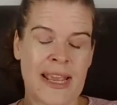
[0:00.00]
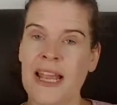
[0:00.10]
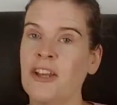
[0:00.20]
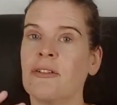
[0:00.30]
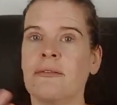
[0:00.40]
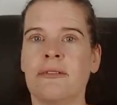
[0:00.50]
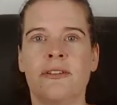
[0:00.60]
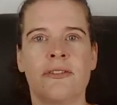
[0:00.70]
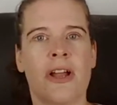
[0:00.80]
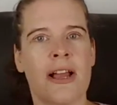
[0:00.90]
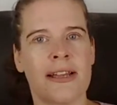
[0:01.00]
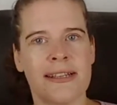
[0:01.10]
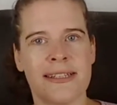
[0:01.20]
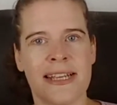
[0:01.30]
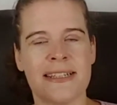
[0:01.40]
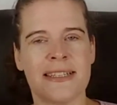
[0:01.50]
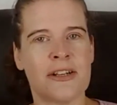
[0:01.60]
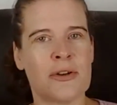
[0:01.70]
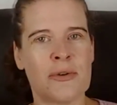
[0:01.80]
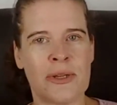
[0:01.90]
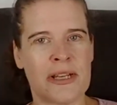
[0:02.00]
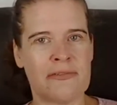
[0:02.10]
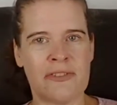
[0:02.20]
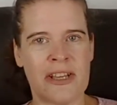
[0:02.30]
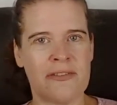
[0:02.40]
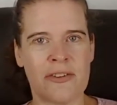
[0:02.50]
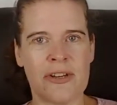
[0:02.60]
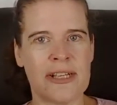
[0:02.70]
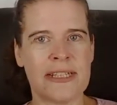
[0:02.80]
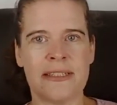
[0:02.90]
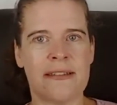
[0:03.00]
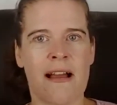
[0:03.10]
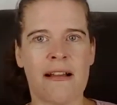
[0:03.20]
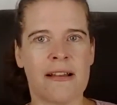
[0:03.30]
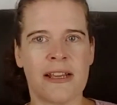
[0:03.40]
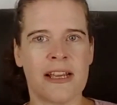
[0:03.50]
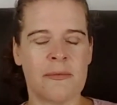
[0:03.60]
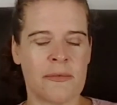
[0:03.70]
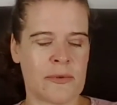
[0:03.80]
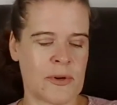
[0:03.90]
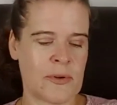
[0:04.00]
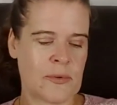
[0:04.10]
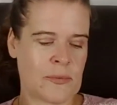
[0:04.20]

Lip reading: And you're not going to taste the coconut flavor. It's not going to come through.